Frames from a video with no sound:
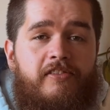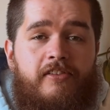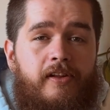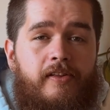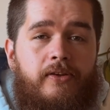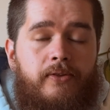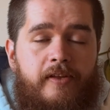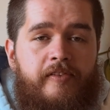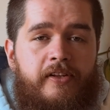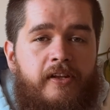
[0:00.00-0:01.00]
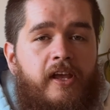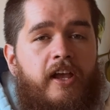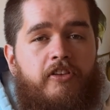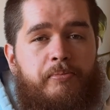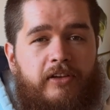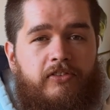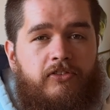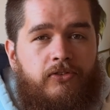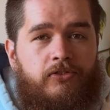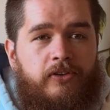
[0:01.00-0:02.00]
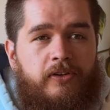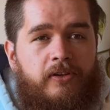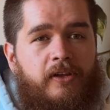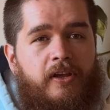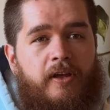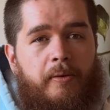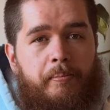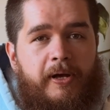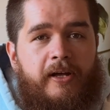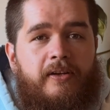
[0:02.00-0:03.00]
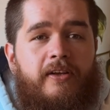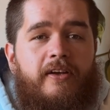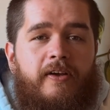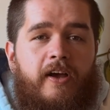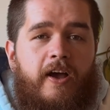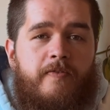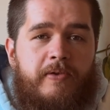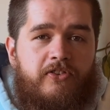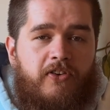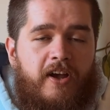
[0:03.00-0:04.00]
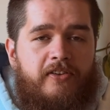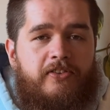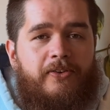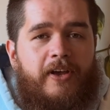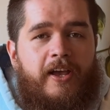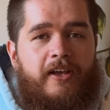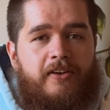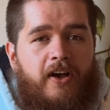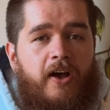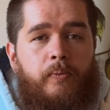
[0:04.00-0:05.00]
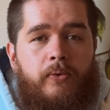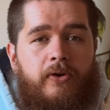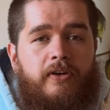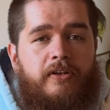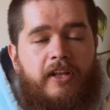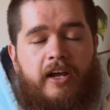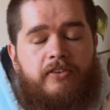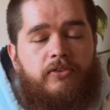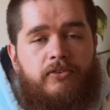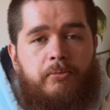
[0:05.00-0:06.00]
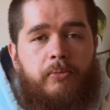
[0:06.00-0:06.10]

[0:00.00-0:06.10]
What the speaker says: the city that you live in as much as you should. But I've been trying to, and I would like to do some